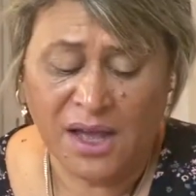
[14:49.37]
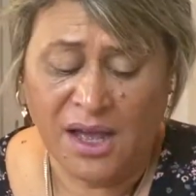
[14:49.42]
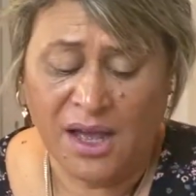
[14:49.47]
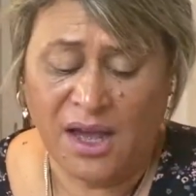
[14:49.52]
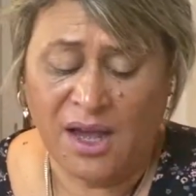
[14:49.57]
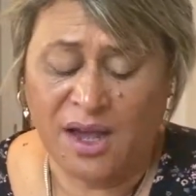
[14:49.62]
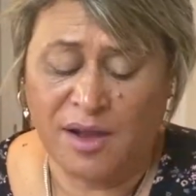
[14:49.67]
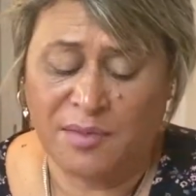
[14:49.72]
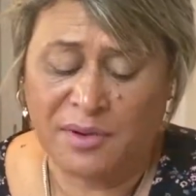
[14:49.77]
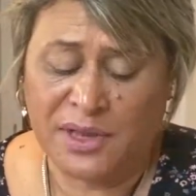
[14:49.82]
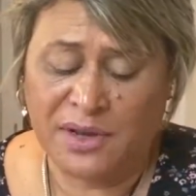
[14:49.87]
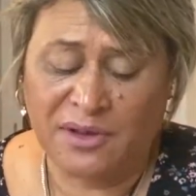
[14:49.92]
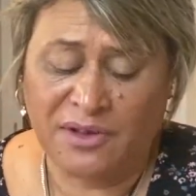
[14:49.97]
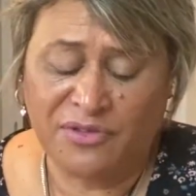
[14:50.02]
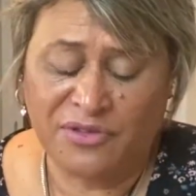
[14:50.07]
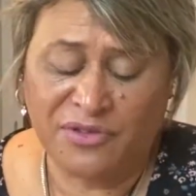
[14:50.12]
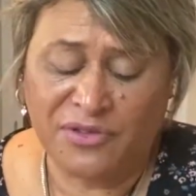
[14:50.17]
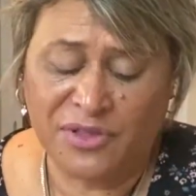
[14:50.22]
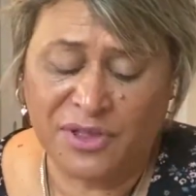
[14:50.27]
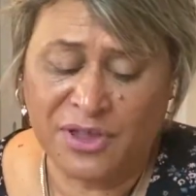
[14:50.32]
and I
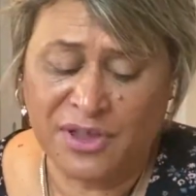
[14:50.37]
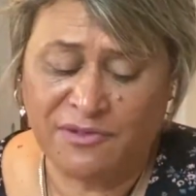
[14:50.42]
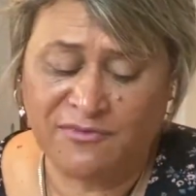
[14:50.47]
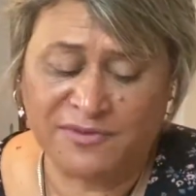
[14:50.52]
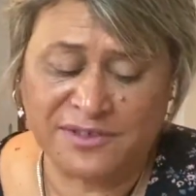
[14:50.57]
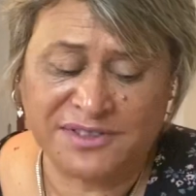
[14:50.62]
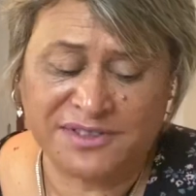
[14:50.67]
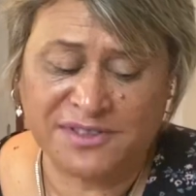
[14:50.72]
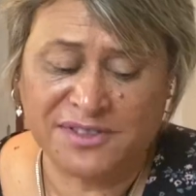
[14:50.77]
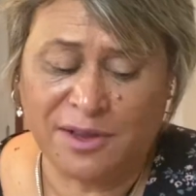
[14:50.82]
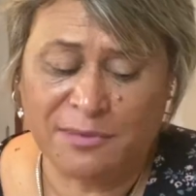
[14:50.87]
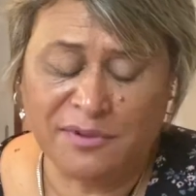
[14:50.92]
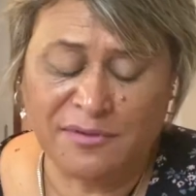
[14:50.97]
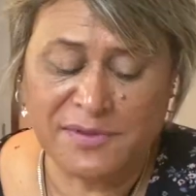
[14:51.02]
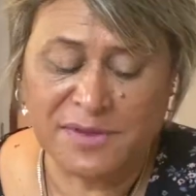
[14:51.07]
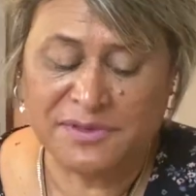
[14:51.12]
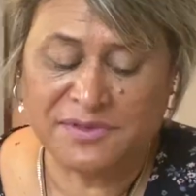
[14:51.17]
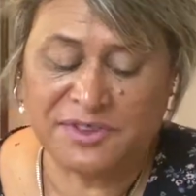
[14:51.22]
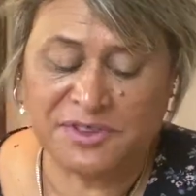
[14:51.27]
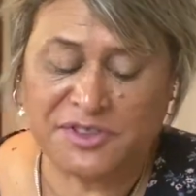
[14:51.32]
think for some of
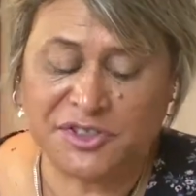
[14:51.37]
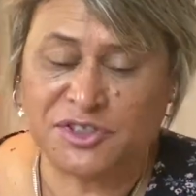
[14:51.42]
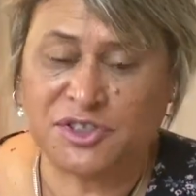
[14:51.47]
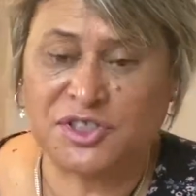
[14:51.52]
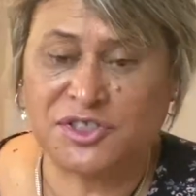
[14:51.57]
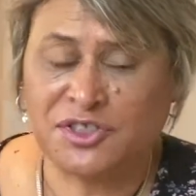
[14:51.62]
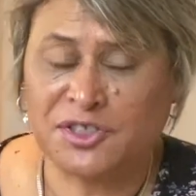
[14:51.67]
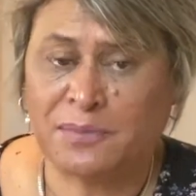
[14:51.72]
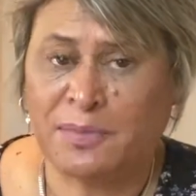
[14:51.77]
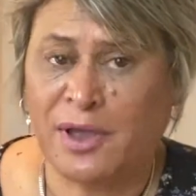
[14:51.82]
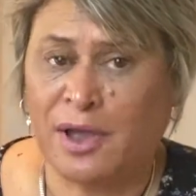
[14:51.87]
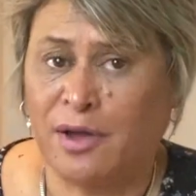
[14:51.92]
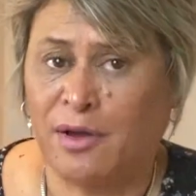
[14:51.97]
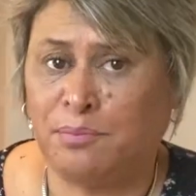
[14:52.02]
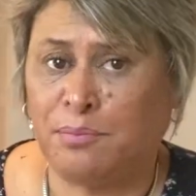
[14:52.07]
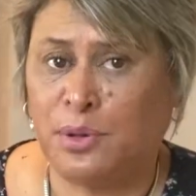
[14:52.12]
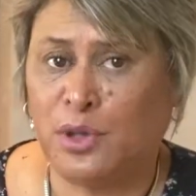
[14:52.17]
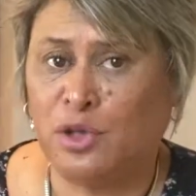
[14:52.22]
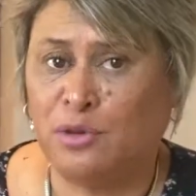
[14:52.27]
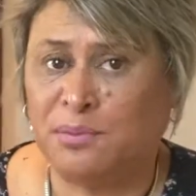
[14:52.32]
you it's just about a
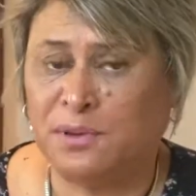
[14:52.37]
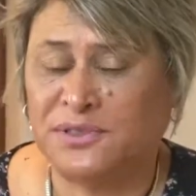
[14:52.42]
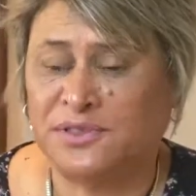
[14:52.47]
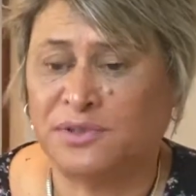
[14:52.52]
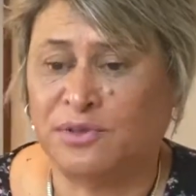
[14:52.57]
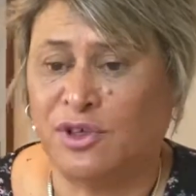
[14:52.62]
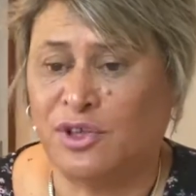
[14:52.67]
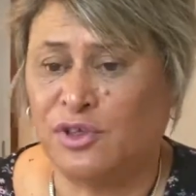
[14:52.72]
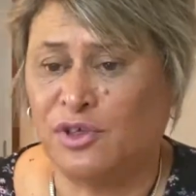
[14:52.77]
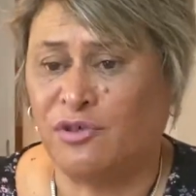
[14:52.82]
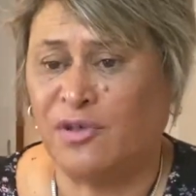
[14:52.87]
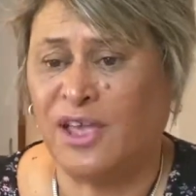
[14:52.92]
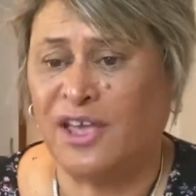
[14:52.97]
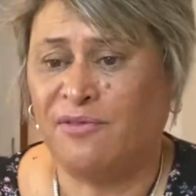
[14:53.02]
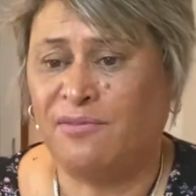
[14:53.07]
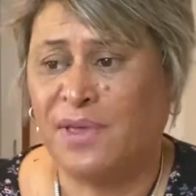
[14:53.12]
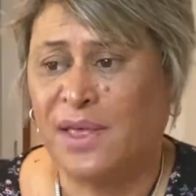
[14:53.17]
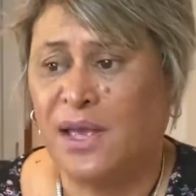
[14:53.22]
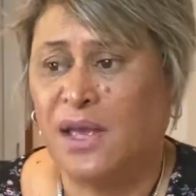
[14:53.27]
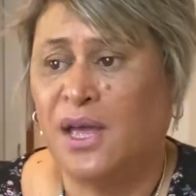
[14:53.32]
purpose, like you
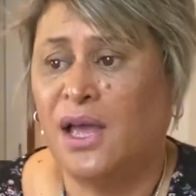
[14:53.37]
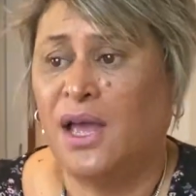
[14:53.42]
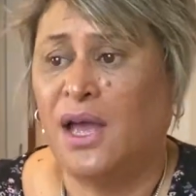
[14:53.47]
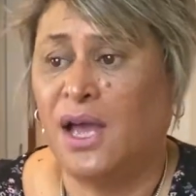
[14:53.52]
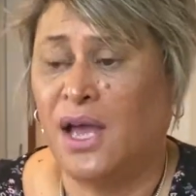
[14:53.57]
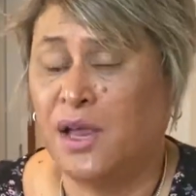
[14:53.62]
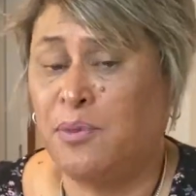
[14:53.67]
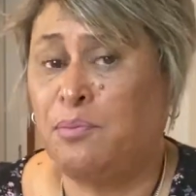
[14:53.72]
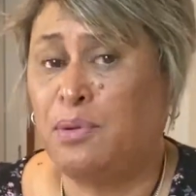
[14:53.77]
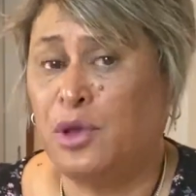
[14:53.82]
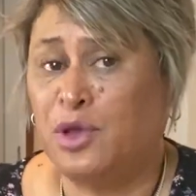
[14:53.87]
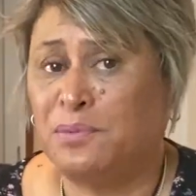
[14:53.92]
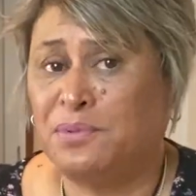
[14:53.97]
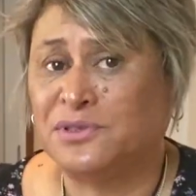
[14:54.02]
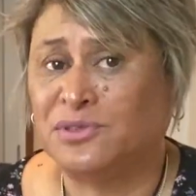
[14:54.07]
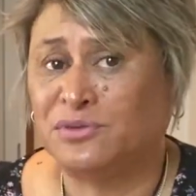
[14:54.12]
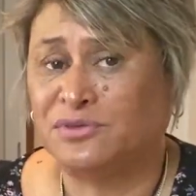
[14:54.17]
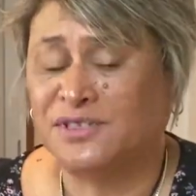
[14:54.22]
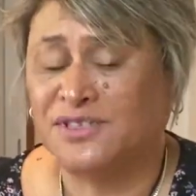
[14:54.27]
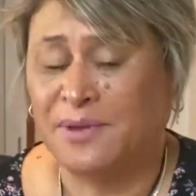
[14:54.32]
have a
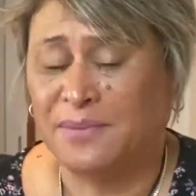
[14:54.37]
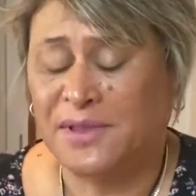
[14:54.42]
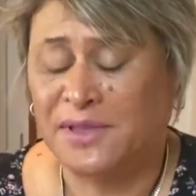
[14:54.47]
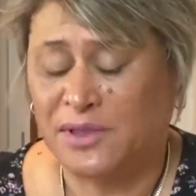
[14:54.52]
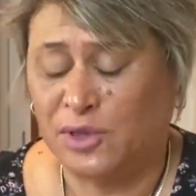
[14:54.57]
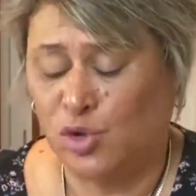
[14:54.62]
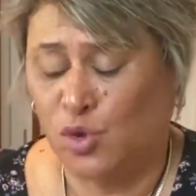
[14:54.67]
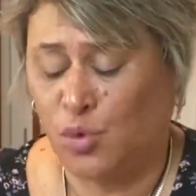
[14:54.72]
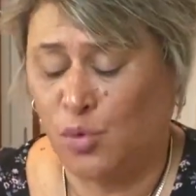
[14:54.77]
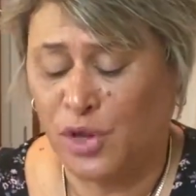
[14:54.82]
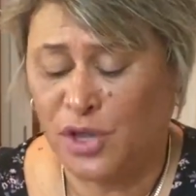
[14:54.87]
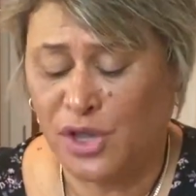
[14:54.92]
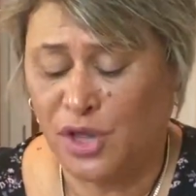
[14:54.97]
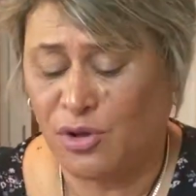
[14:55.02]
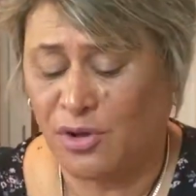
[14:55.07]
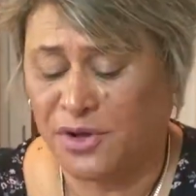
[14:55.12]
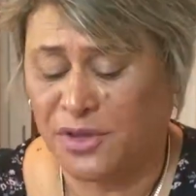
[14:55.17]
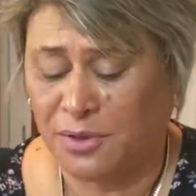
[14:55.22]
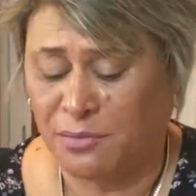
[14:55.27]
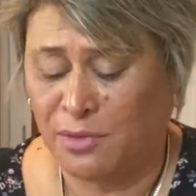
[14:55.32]
purpose or something that you're working
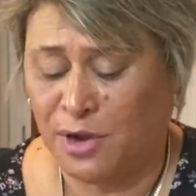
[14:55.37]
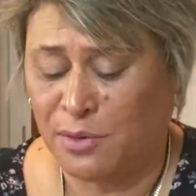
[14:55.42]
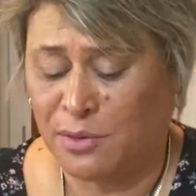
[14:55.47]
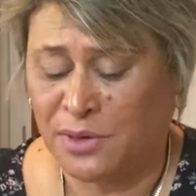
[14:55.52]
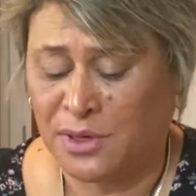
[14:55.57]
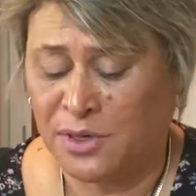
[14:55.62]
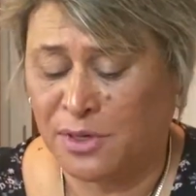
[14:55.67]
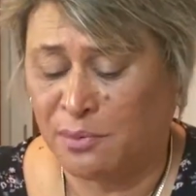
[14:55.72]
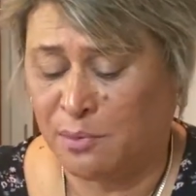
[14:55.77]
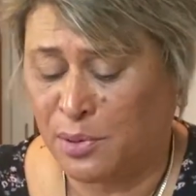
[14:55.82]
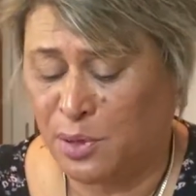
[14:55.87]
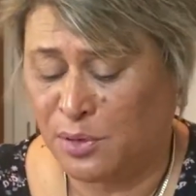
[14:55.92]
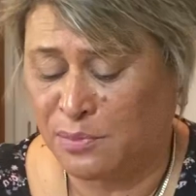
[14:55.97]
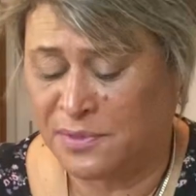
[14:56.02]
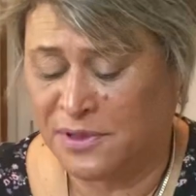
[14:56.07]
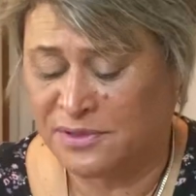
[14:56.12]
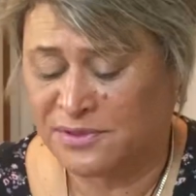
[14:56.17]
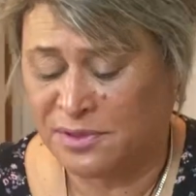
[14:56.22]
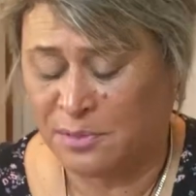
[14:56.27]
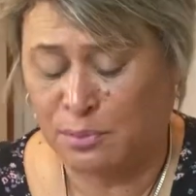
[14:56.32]
on at the moment, and
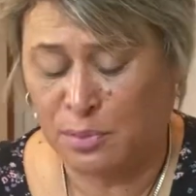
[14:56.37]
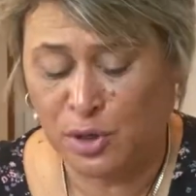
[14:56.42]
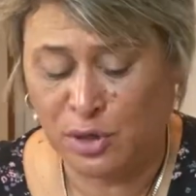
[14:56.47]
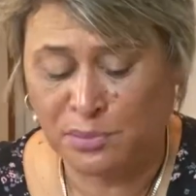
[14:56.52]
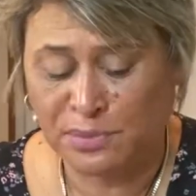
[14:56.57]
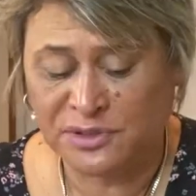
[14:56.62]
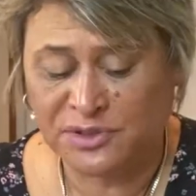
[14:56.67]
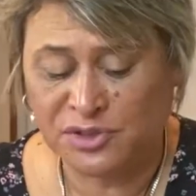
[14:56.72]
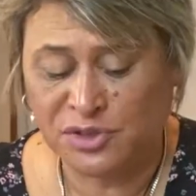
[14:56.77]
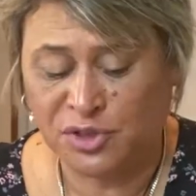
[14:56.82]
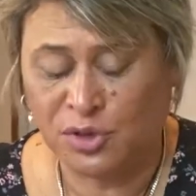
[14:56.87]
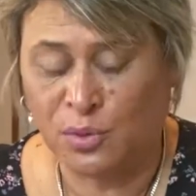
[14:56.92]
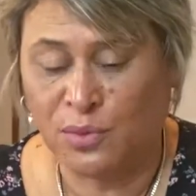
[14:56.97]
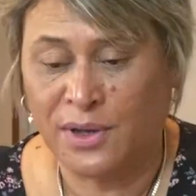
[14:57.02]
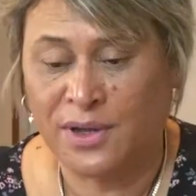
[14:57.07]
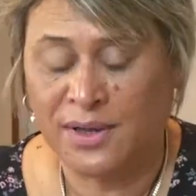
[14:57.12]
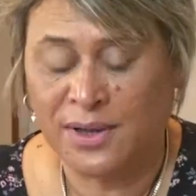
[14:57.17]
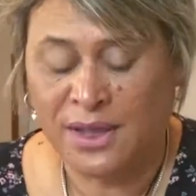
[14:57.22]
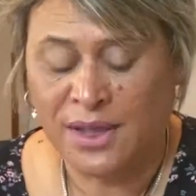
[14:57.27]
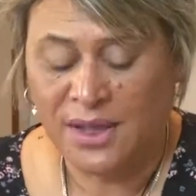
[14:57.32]
there's a purpose to
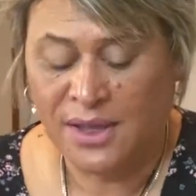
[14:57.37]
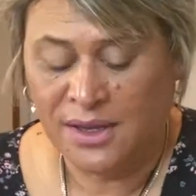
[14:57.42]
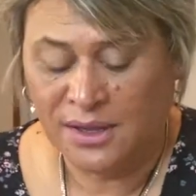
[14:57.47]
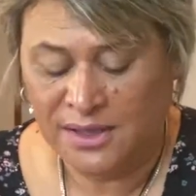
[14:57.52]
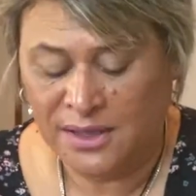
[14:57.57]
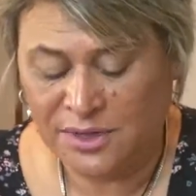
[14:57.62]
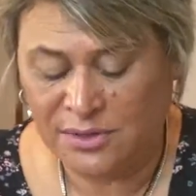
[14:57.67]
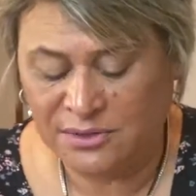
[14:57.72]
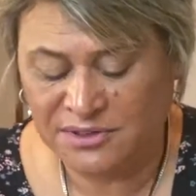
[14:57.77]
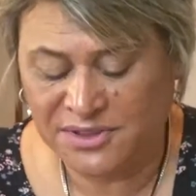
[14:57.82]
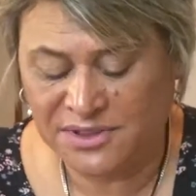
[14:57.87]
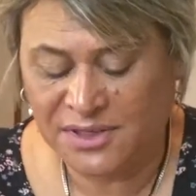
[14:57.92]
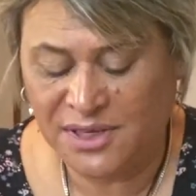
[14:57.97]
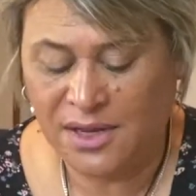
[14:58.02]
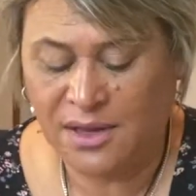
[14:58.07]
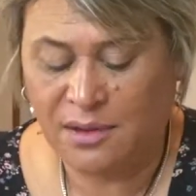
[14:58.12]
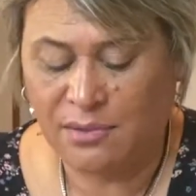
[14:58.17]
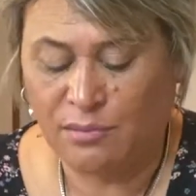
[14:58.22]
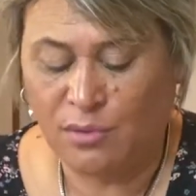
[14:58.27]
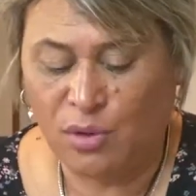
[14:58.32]
it, and you're
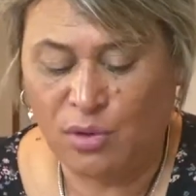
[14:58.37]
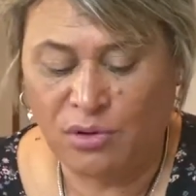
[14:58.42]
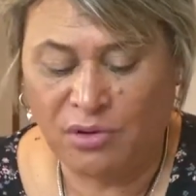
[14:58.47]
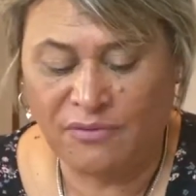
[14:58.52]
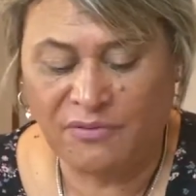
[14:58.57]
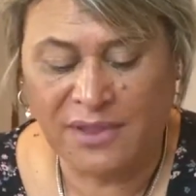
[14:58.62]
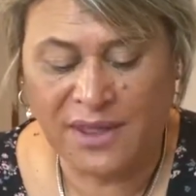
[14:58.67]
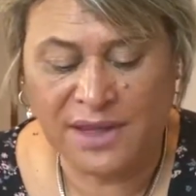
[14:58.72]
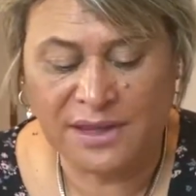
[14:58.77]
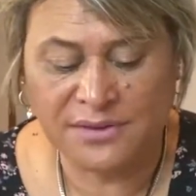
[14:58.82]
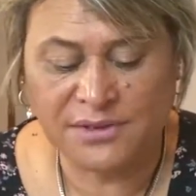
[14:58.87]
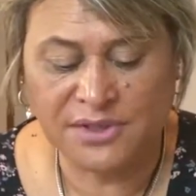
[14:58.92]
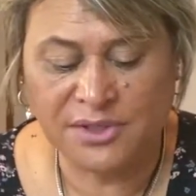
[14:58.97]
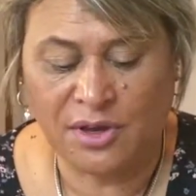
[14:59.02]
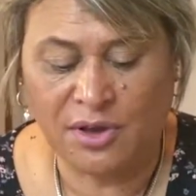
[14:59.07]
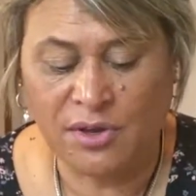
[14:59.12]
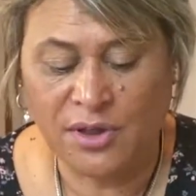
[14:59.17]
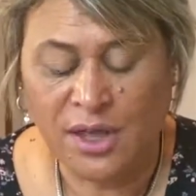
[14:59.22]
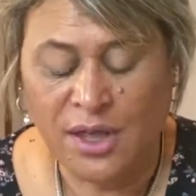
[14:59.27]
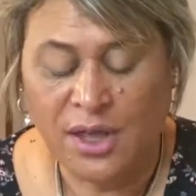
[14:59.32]
seeing more of that.
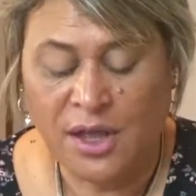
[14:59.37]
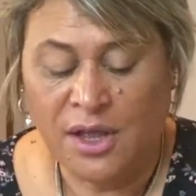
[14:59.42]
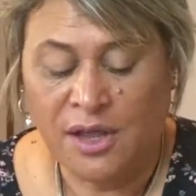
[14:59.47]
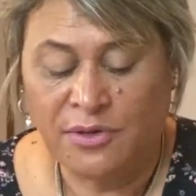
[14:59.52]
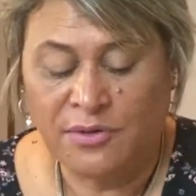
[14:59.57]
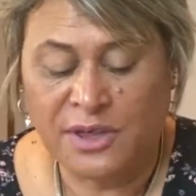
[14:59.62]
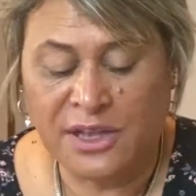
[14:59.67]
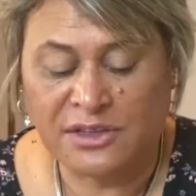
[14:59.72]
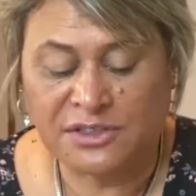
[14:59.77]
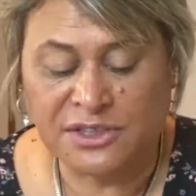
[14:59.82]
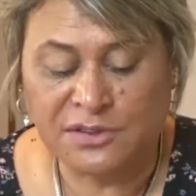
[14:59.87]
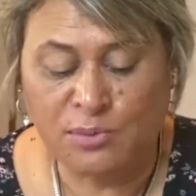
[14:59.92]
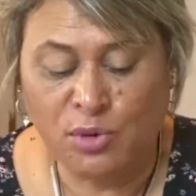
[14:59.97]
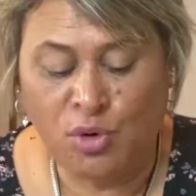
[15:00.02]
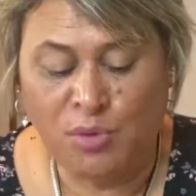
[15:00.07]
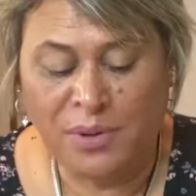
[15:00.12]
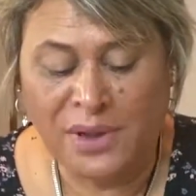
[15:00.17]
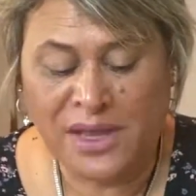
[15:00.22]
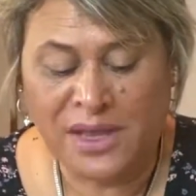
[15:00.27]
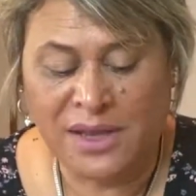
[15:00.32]
So that small
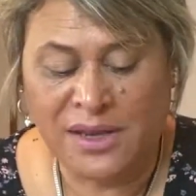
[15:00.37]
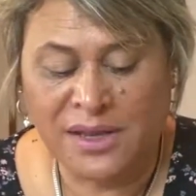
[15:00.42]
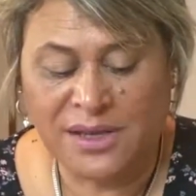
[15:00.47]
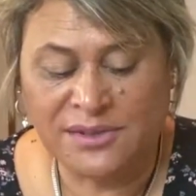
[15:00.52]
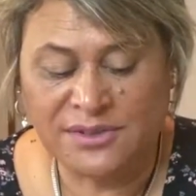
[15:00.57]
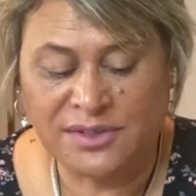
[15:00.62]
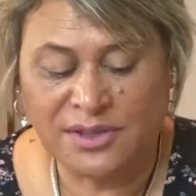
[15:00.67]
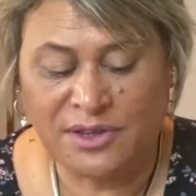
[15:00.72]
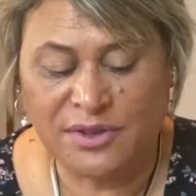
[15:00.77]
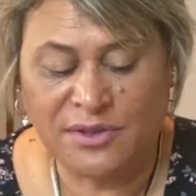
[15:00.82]
beginnings, so